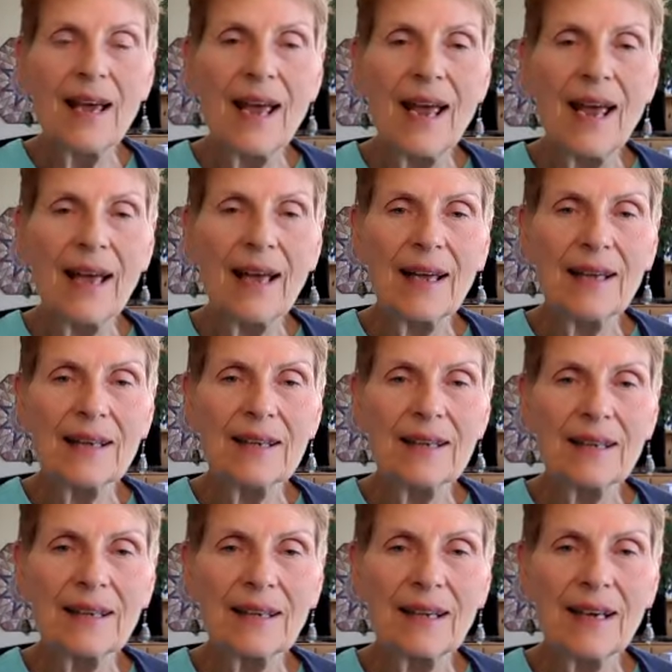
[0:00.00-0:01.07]

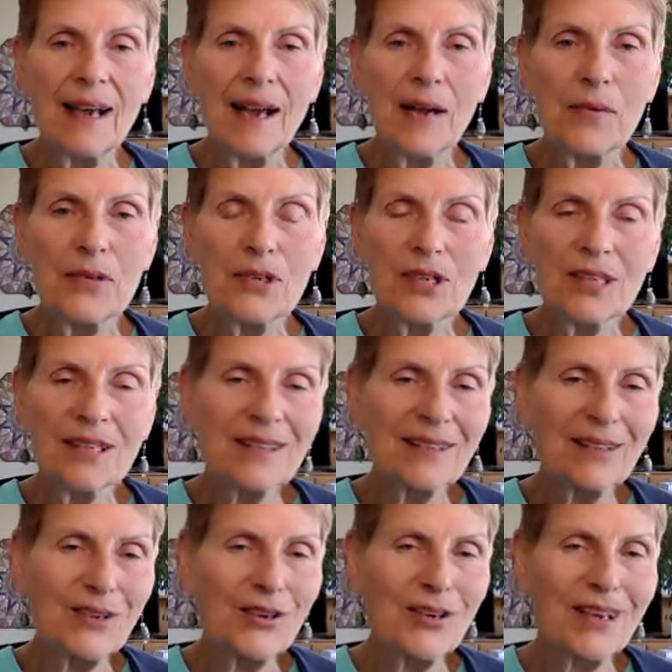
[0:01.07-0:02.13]
And I was just
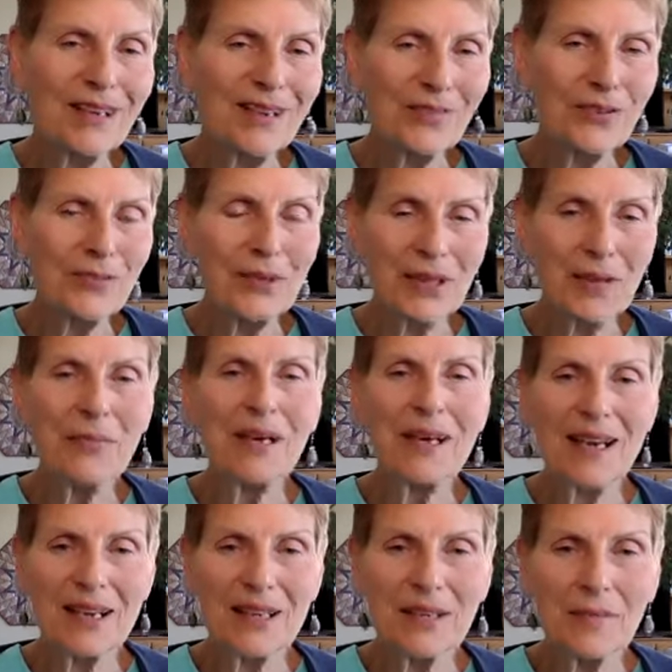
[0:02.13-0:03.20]
learning from
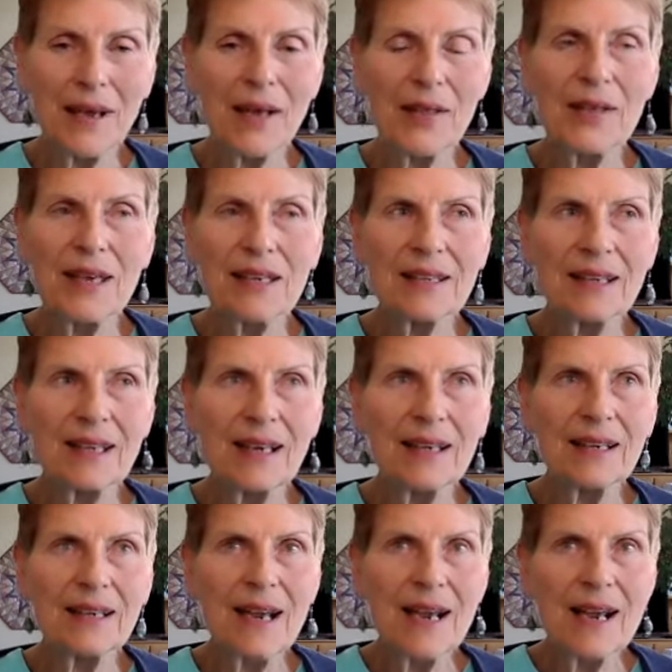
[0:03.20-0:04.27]
somebody else about this.
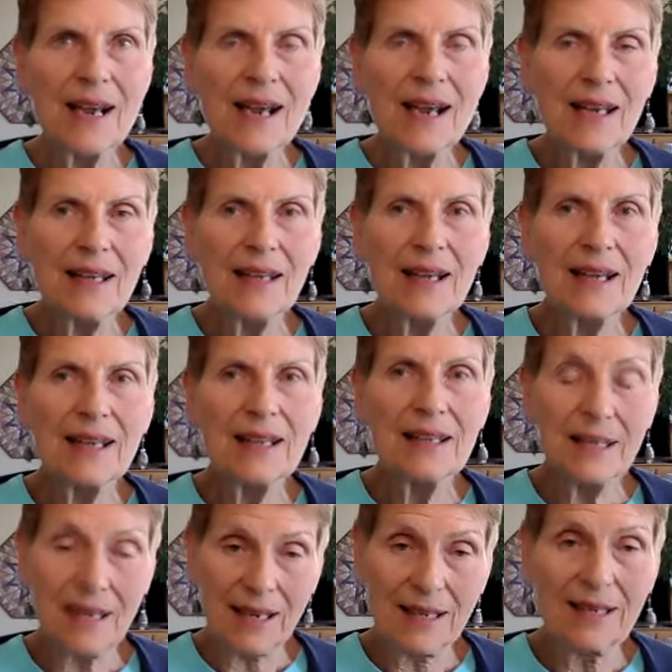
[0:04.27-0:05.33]
And he
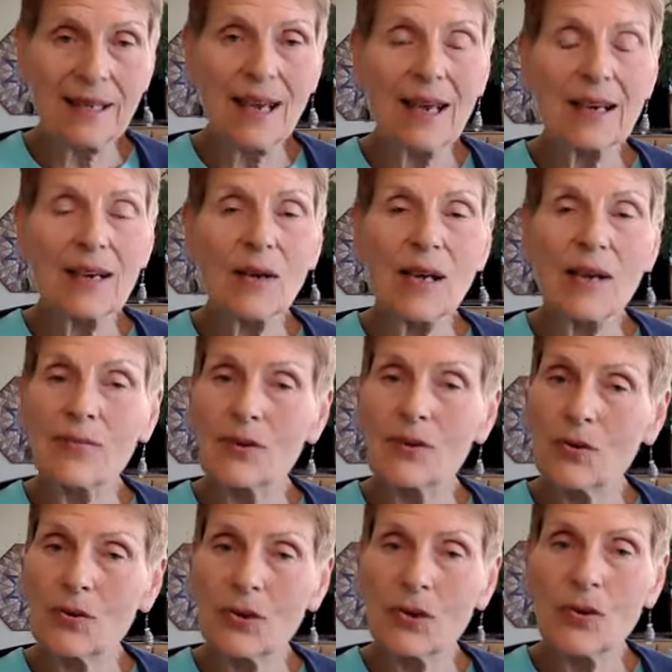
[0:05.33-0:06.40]
says that if
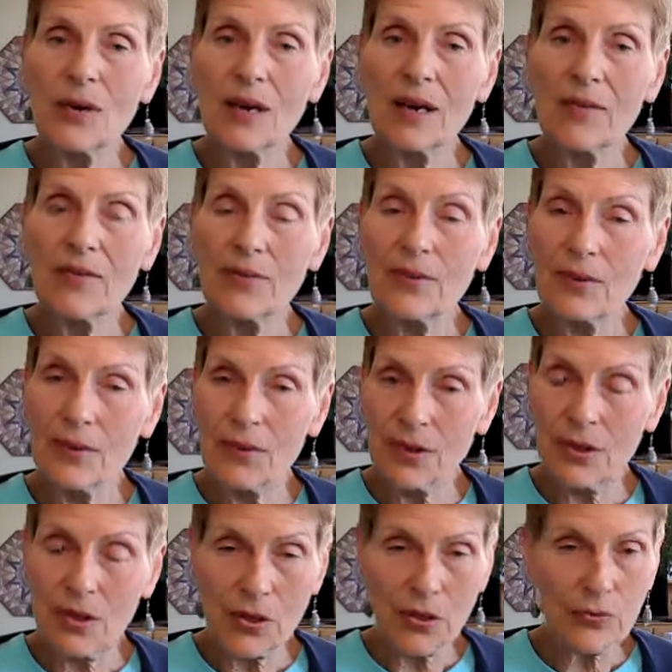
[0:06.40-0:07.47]
you do it for
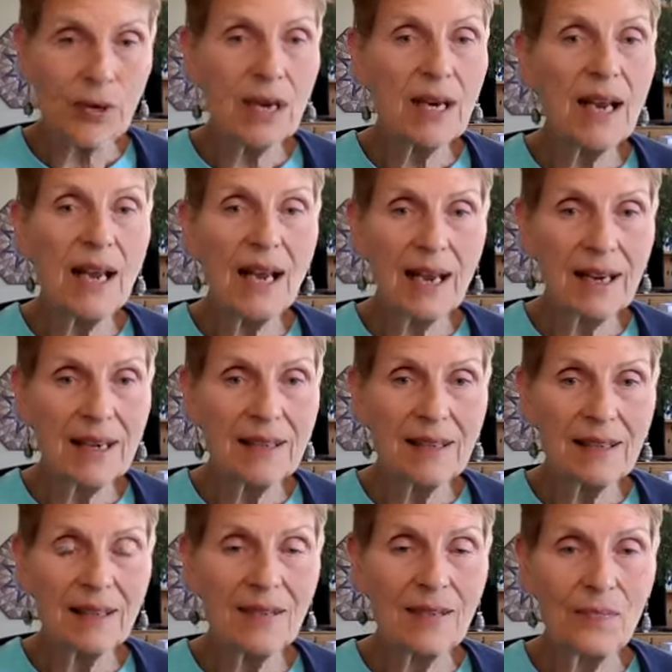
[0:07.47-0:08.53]
3
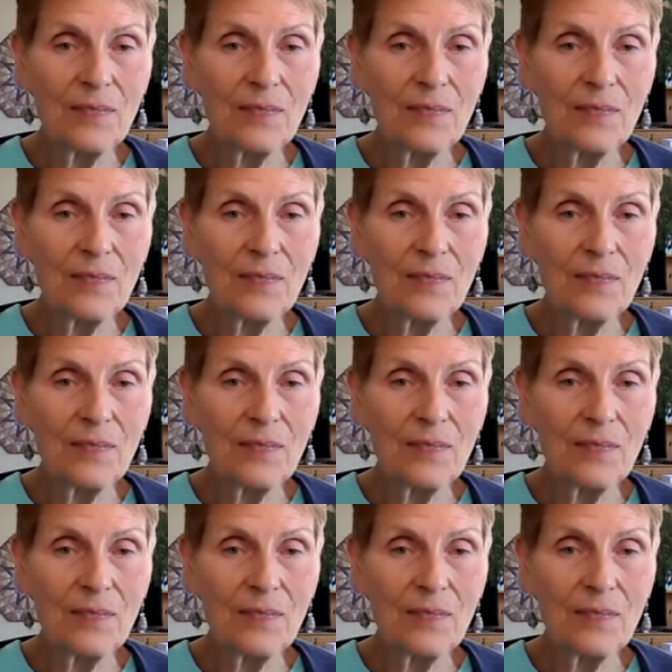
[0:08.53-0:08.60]
days,